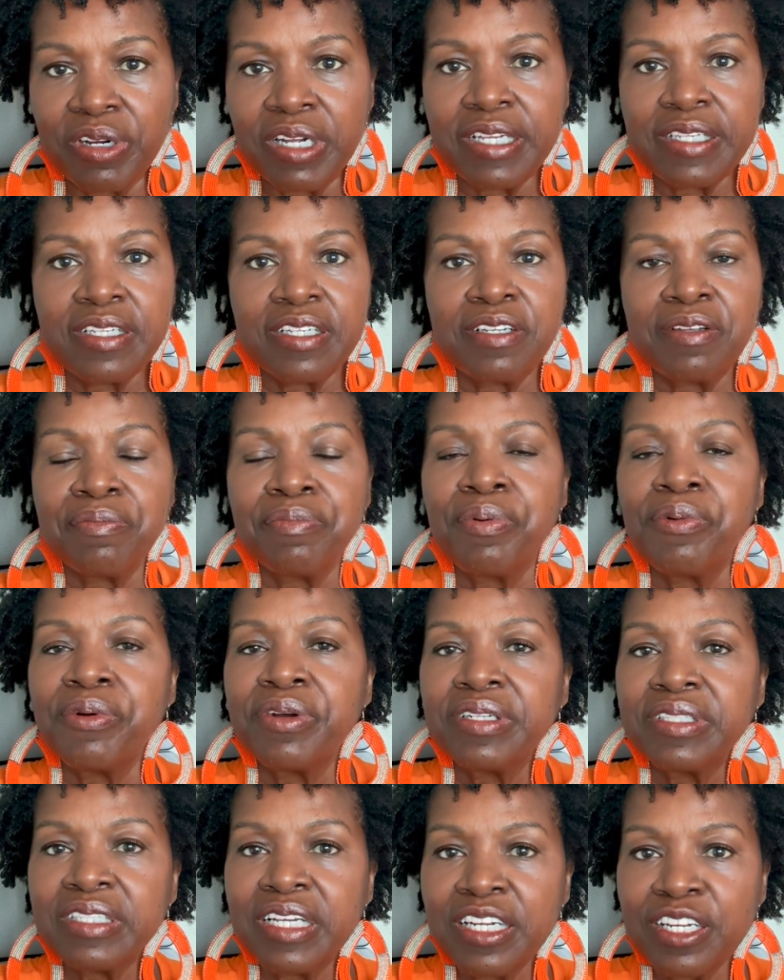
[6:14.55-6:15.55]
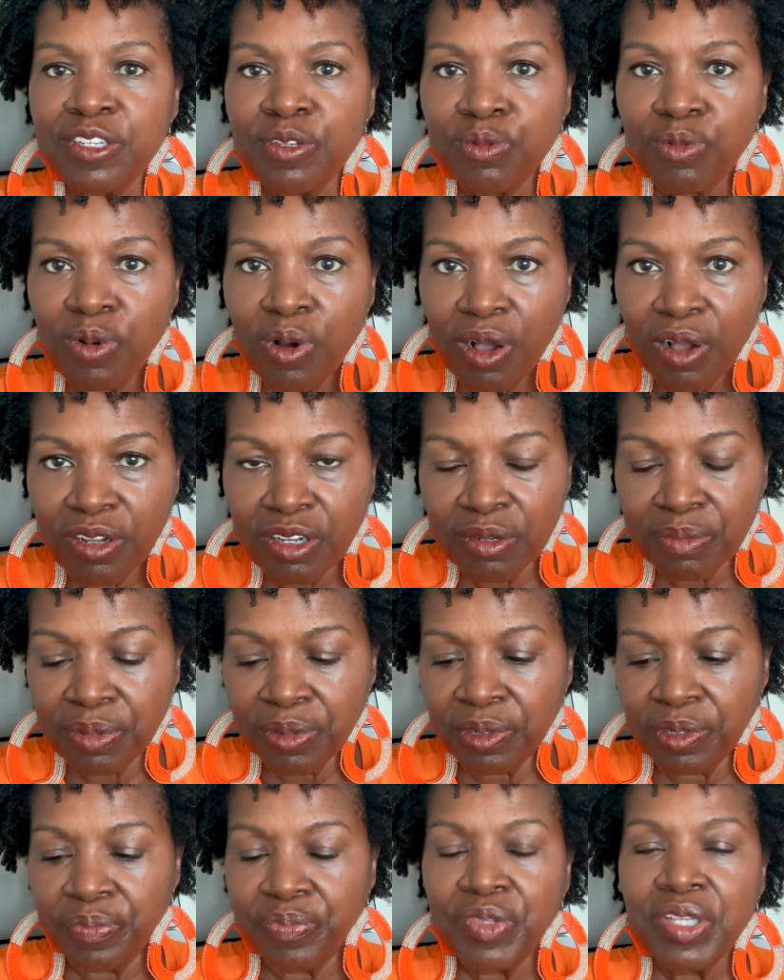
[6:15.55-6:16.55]
Is it important that it's
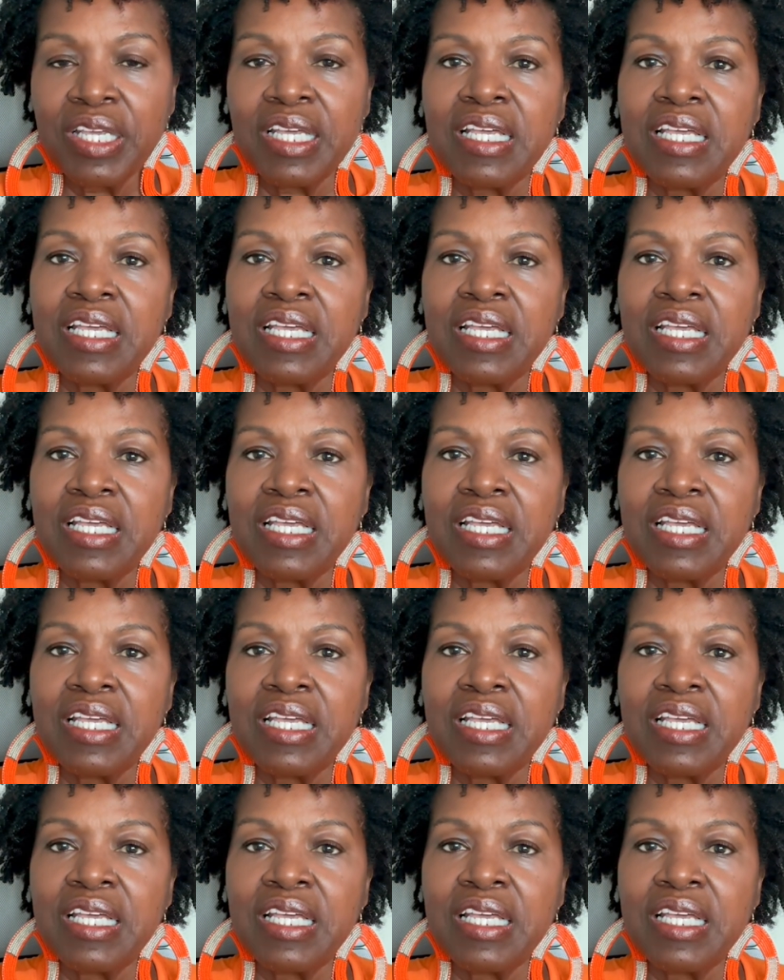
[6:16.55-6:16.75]
walkable?